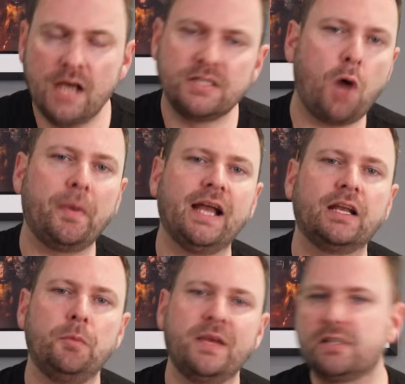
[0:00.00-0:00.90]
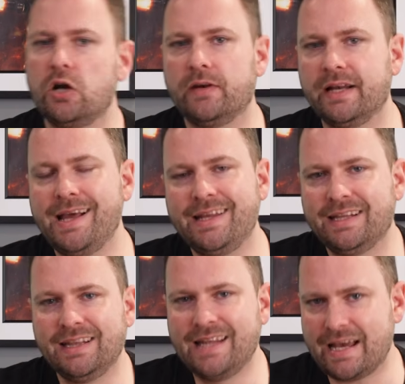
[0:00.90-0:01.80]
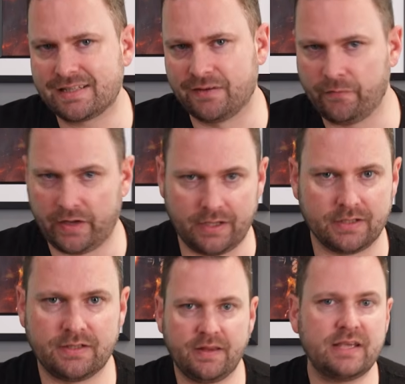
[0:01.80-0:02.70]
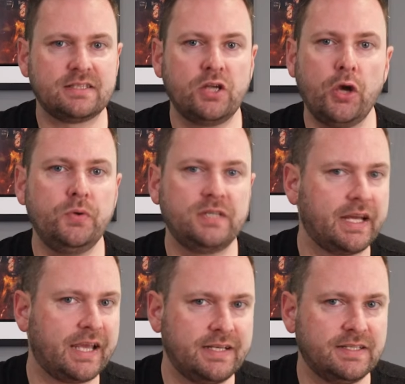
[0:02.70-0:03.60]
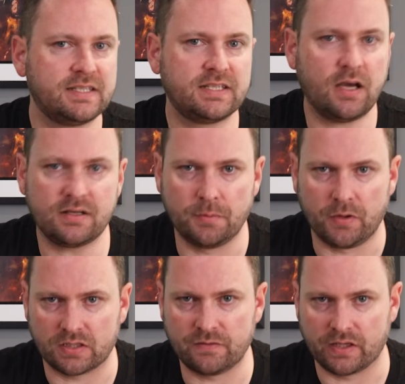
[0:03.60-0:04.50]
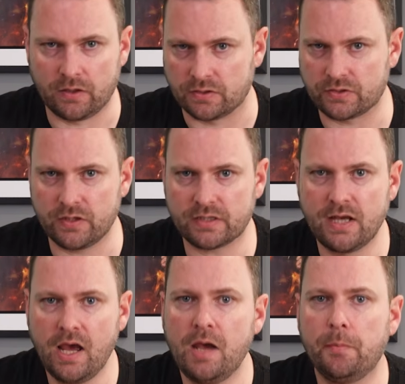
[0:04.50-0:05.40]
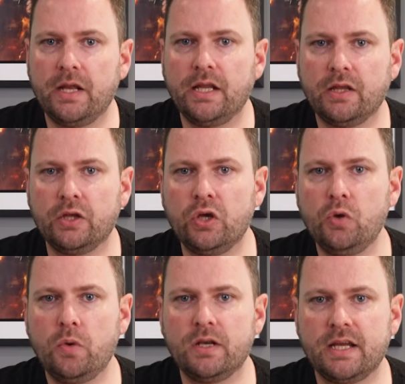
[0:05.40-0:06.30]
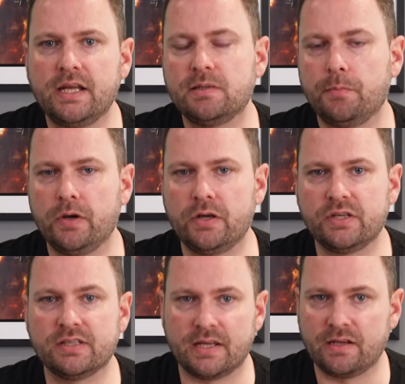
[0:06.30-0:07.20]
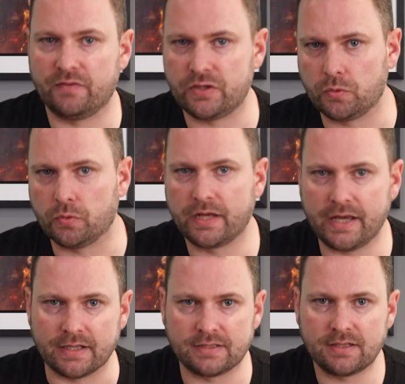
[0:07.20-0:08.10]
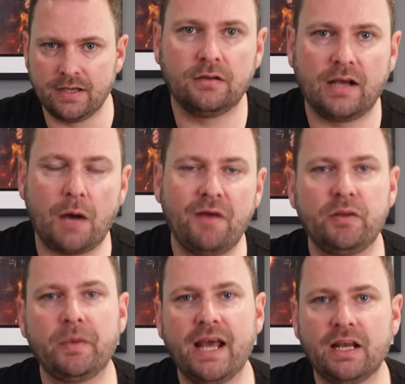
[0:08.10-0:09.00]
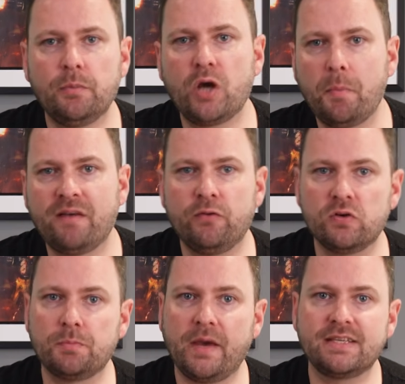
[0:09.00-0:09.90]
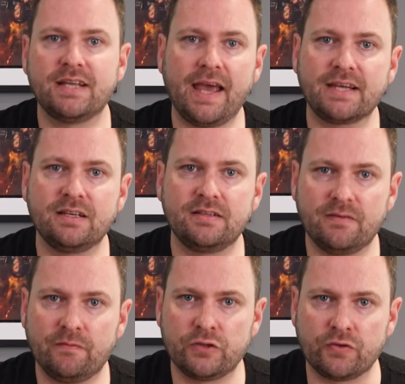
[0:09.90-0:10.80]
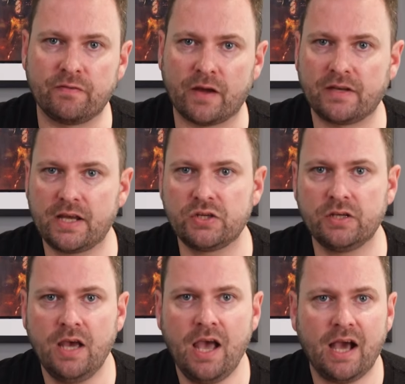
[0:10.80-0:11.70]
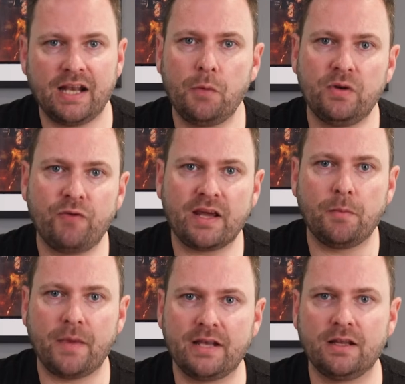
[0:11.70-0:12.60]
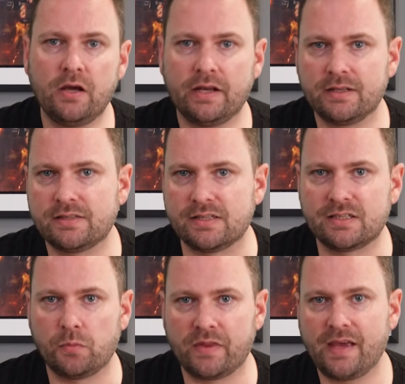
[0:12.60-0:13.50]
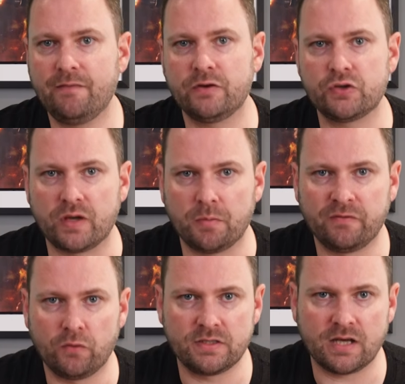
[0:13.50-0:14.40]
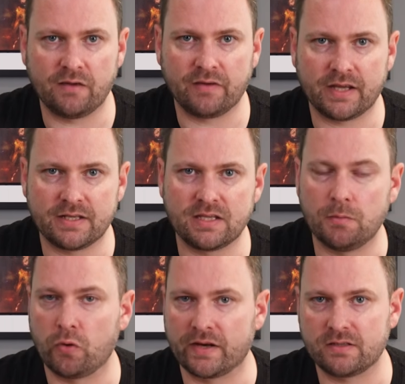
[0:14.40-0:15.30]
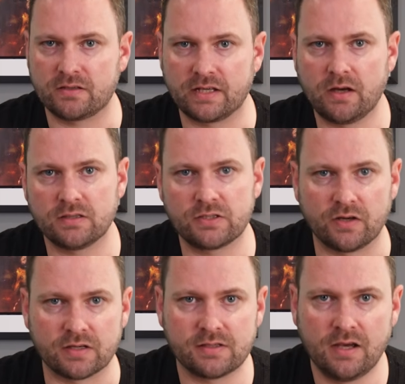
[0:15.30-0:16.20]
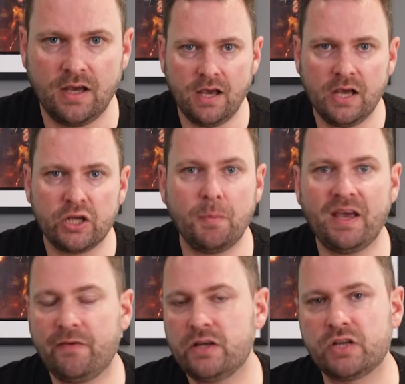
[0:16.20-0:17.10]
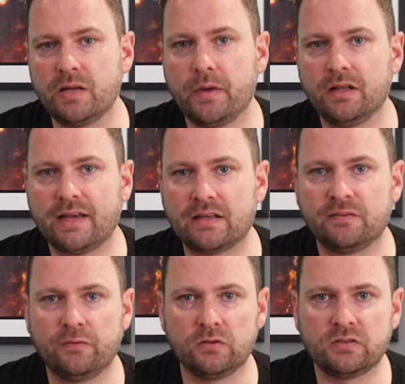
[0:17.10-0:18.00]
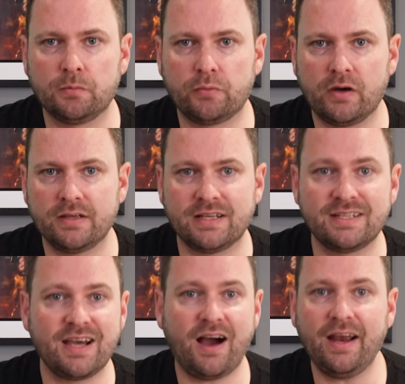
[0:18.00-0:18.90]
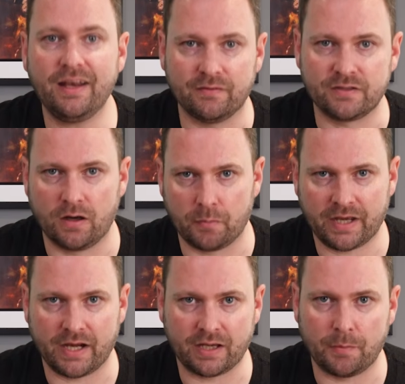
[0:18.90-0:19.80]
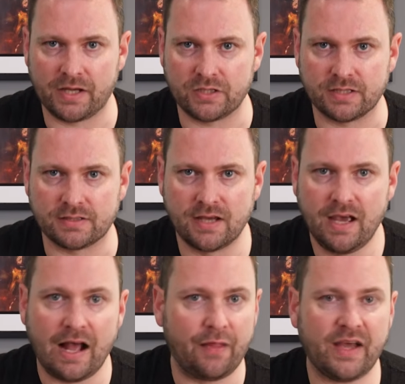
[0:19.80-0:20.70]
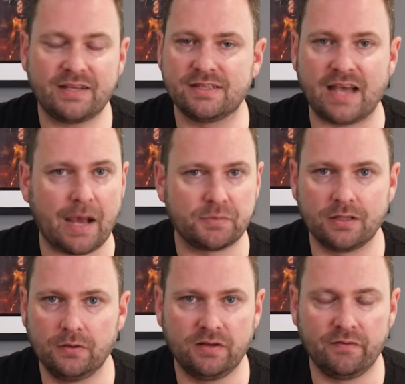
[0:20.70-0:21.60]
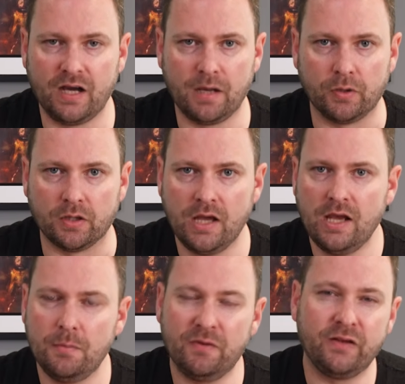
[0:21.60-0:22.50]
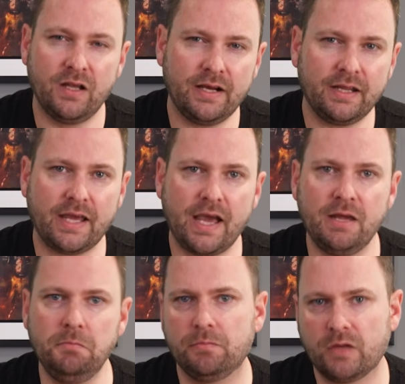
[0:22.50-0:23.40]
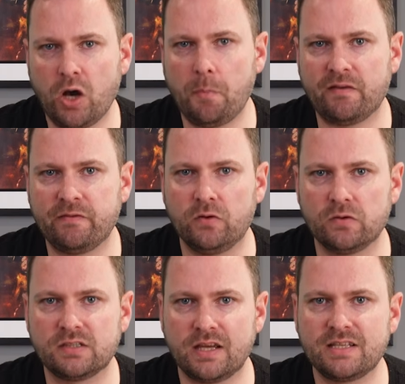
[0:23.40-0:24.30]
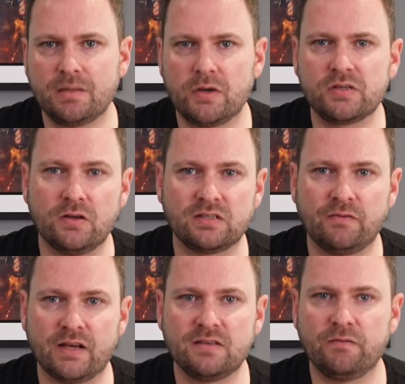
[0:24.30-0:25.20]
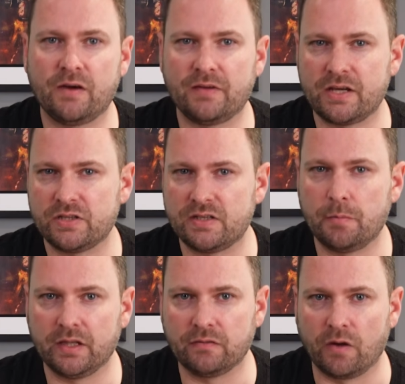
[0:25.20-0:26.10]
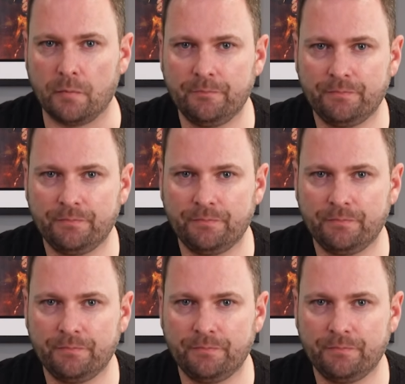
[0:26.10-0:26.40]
Dark Mechanicum is currently a little less convenient. There's no dedicated starter box for the constructs, meaning that you would need to purchase individual kits. However, the Mechanicum Combat Force makes an excellent infantry foundation, and I would recommend learning the system with infantry before diving into the more exotic constructs. You may eventually build out a force comprised entirely of Dark Mechanicum engines, and that is absolutely viable, but for learning the game, the Combat Force is the most cost-effective foundation to build from.